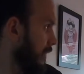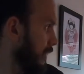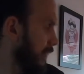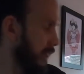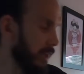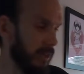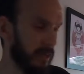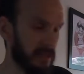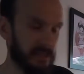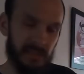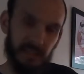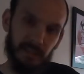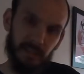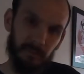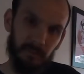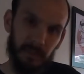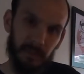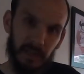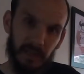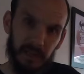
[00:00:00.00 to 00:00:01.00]
A last little
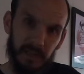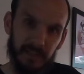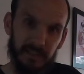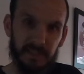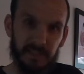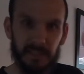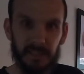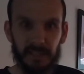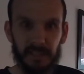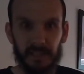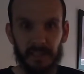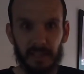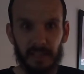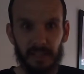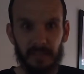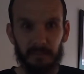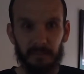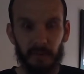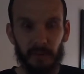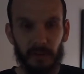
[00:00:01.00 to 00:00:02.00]
blast
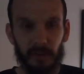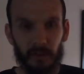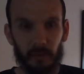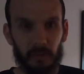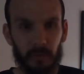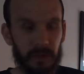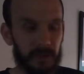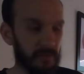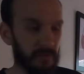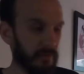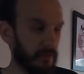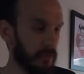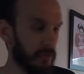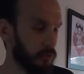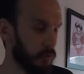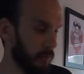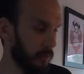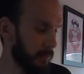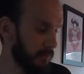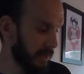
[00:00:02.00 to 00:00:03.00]
in the microwave for
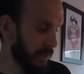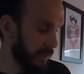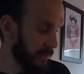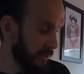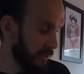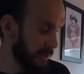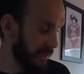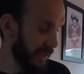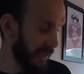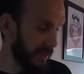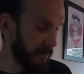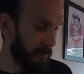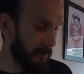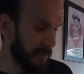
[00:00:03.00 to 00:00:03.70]
sweet potatoes again.